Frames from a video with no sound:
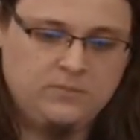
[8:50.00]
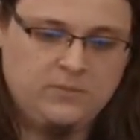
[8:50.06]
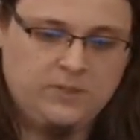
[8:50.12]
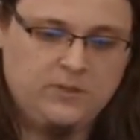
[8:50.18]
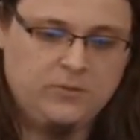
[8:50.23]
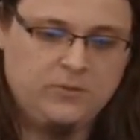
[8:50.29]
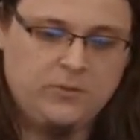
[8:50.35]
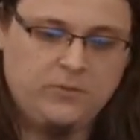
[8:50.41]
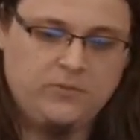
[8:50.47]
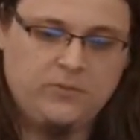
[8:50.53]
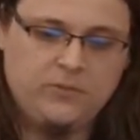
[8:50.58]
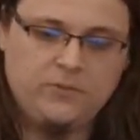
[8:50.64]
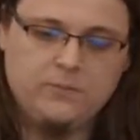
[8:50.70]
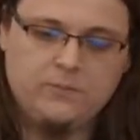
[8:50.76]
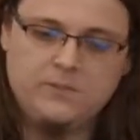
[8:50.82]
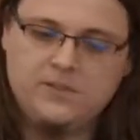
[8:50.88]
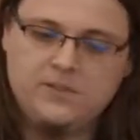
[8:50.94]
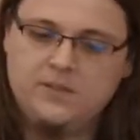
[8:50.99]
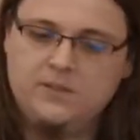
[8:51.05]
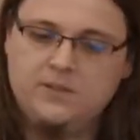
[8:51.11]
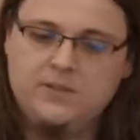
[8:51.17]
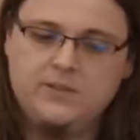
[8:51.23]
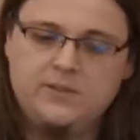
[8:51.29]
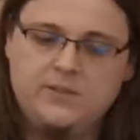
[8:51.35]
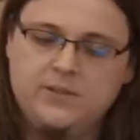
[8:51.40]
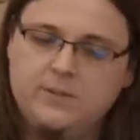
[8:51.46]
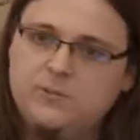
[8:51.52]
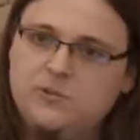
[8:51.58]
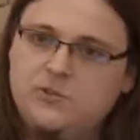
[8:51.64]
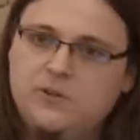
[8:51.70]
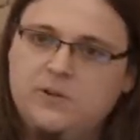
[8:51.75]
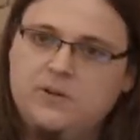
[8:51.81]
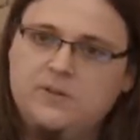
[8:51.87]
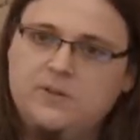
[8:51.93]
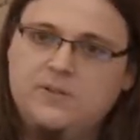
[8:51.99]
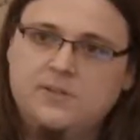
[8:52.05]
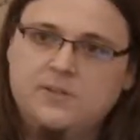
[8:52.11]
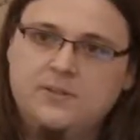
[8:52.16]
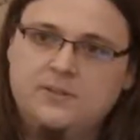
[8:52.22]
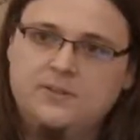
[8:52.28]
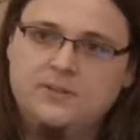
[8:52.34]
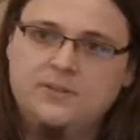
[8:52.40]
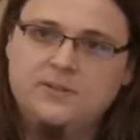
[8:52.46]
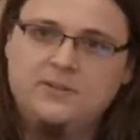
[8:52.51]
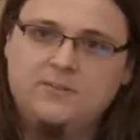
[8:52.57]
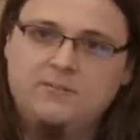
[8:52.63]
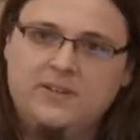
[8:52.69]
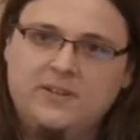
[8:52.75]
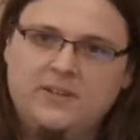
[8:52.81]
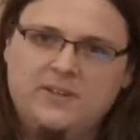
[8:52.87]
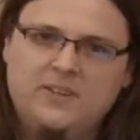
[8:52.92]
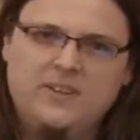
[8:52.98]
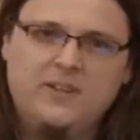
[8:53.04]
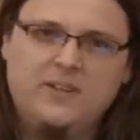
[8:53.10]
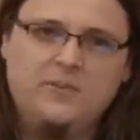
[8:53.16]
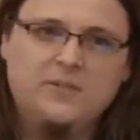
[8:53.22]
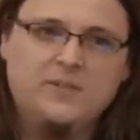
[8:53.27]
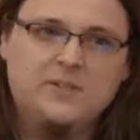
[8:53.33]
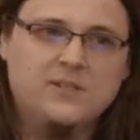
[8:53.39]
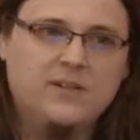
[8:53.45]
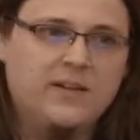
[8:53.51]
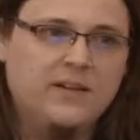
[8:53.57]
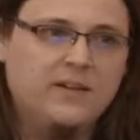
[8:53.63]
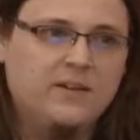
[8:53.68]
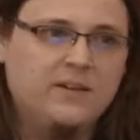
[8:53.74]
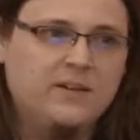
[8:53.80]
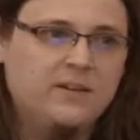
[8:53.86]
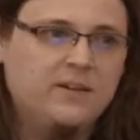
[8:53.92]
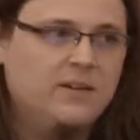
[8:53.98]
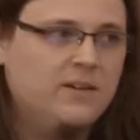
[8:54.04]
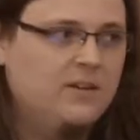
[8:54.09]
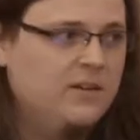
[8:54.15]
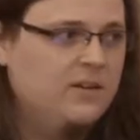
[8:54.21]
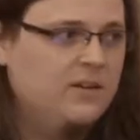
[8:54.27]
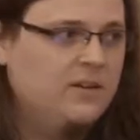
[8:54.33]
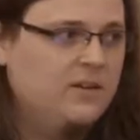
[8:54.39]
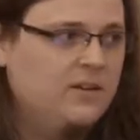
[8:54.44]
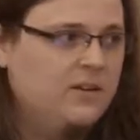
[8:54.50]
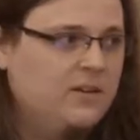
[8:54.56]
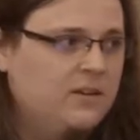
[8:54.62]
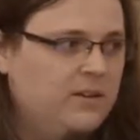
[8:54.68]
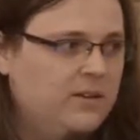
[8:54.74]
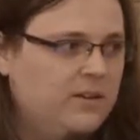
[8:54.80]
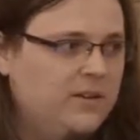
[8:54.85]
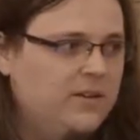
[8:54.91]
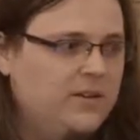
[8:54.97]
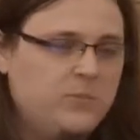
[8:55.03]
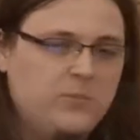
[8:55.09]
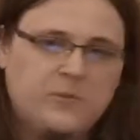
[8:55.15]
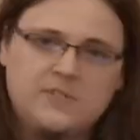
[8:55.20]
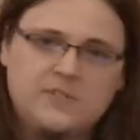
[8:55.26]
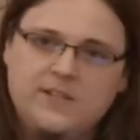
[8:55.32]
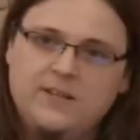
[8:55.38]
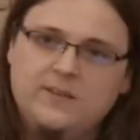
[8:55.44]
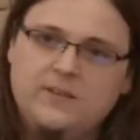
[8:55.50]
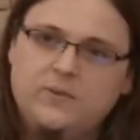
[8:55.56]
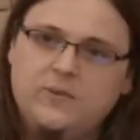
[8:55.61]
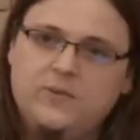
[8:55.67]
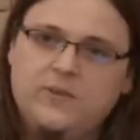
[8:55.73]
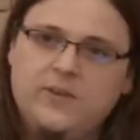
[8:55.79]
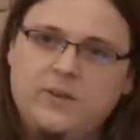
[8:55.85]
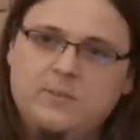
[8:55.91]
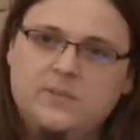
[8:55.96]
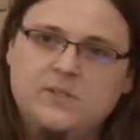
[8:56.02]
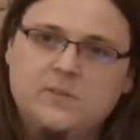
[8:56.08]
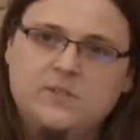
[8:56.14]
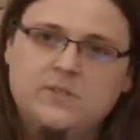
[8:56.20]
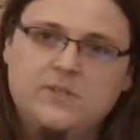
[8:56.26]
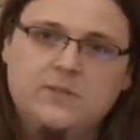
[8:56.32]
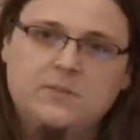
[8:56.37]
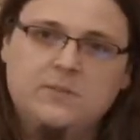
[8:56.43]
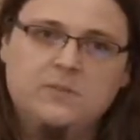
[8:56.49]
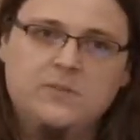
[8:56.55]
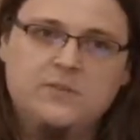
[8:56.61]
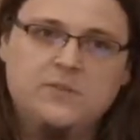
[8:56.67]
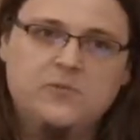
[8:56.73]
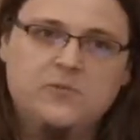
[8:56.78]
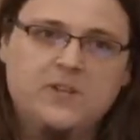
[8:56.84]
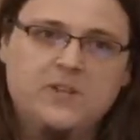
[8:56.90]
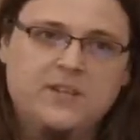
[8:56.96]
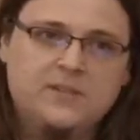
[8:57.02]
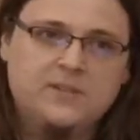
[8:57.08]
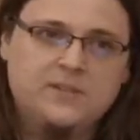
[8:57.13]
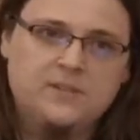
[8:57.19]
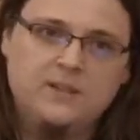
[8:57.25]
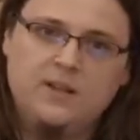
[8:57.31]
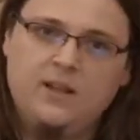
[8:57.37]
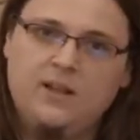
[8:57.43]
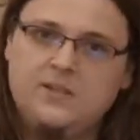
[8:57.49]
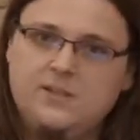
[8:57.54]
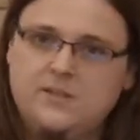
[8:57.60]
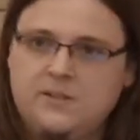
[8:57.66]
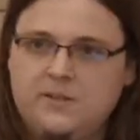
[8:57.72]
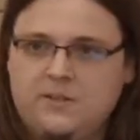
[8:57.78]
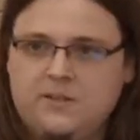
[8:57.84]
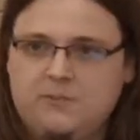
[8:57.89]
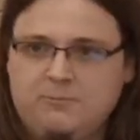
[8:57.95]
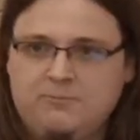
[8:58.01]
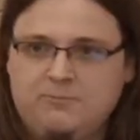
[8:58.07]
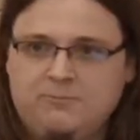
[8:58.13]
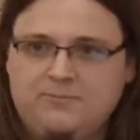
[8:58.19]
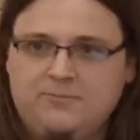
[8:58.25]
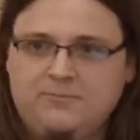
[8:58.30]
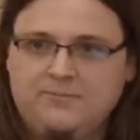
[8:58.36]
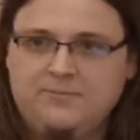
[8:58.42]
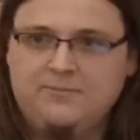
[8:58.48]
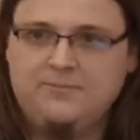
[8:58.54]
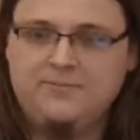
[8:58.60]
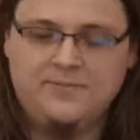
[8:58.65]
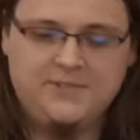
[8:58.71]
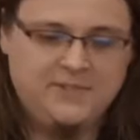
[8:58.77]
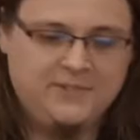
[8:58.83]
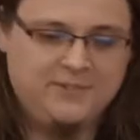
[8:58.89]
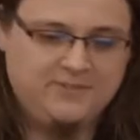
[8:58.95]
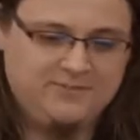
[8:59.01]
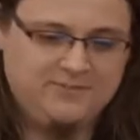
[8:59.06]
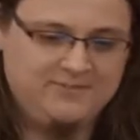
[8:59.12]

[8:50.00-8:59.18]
I don't know if you've seen the Steam charts. Uh, I think it was like 80% of games on Steam was released last year. So.